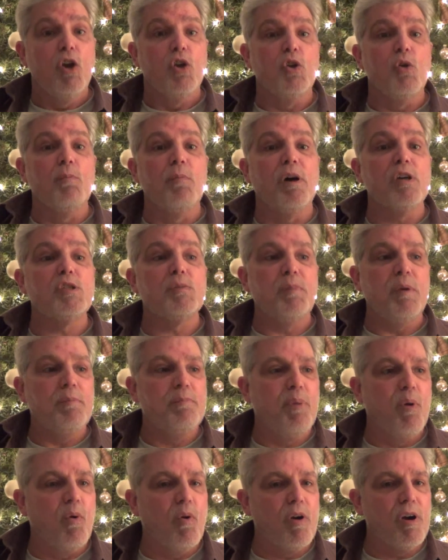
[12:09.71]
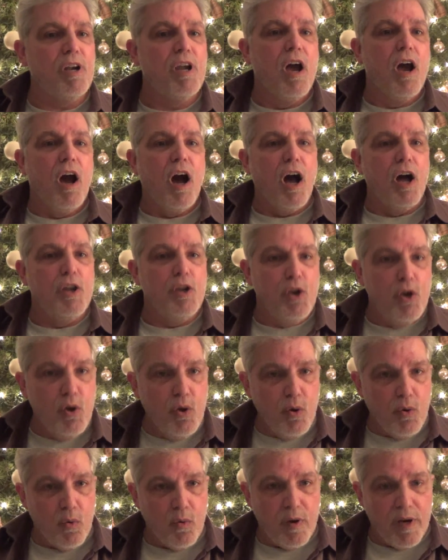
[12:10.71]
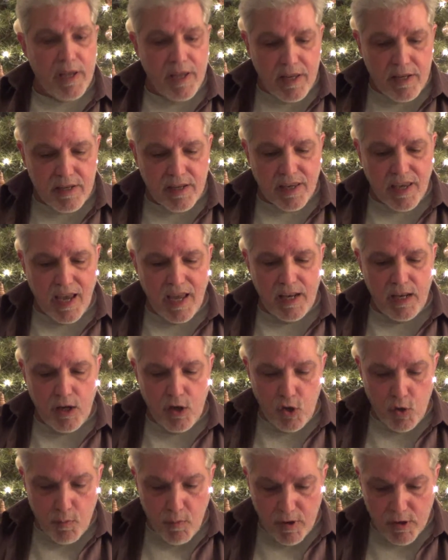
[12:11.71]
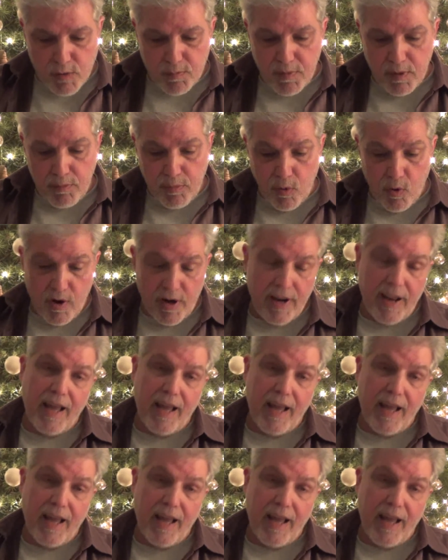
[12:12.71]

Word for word: You must be born anew, indicating you must be born.